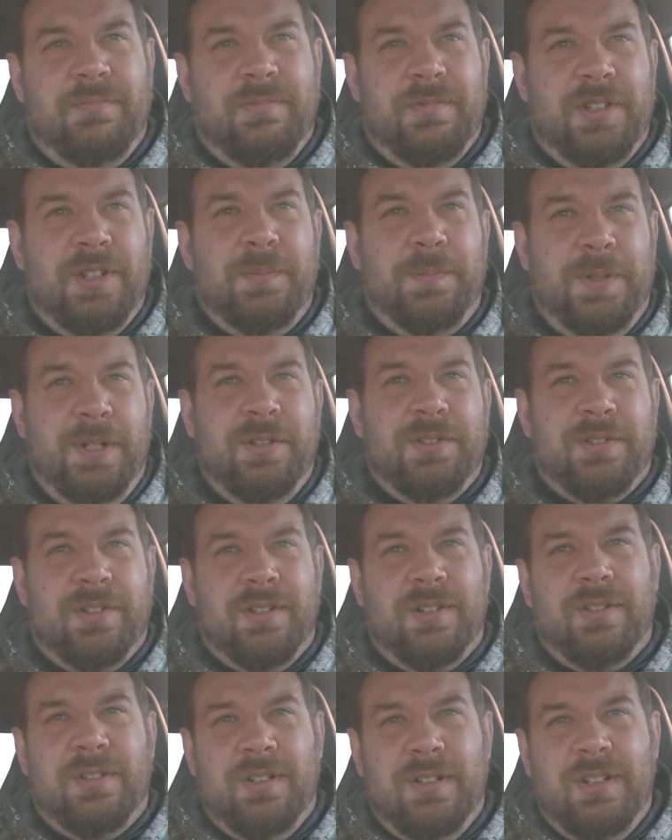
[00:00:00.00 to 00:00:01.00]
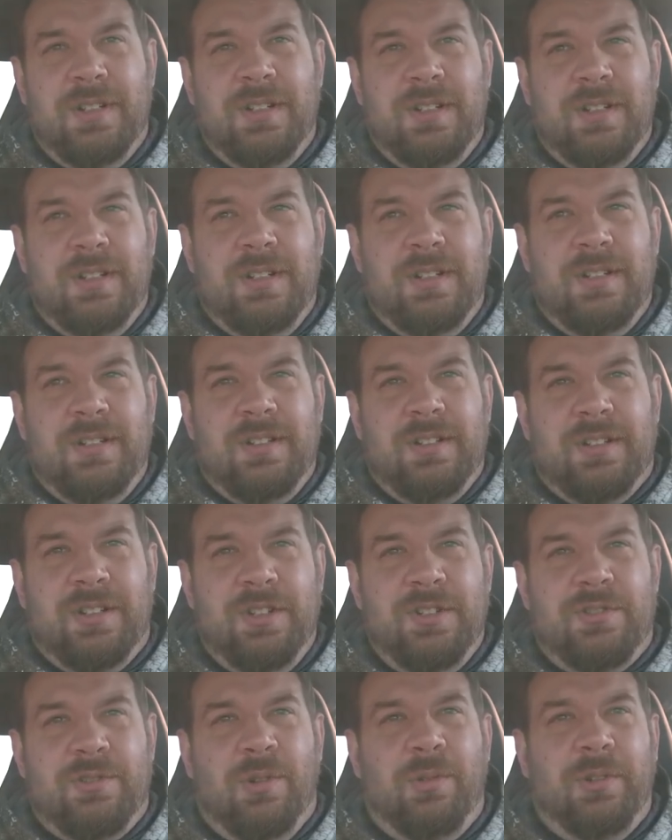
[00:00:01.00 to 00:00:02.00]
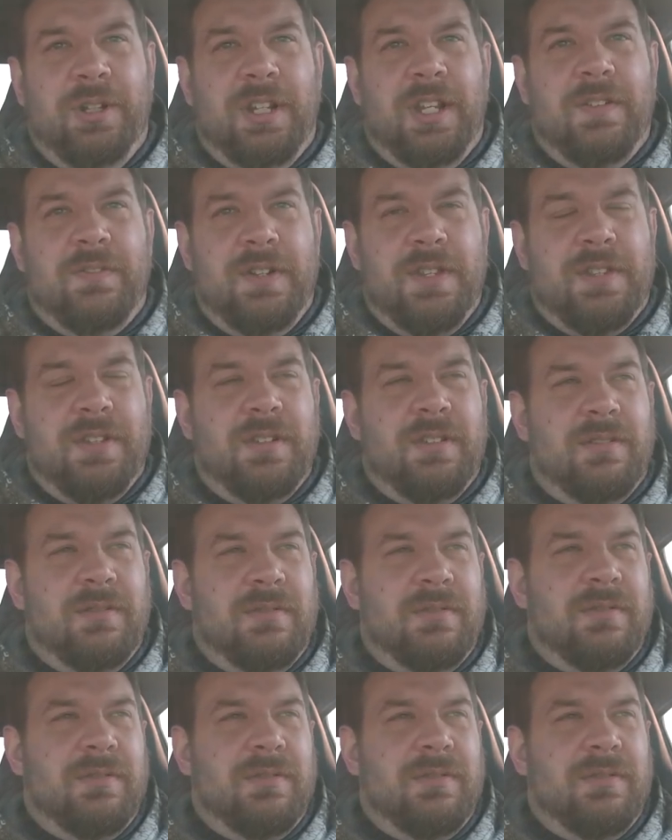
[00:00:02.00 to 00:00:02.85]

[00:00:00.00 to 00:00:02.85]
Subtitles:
the abuser controlling everything.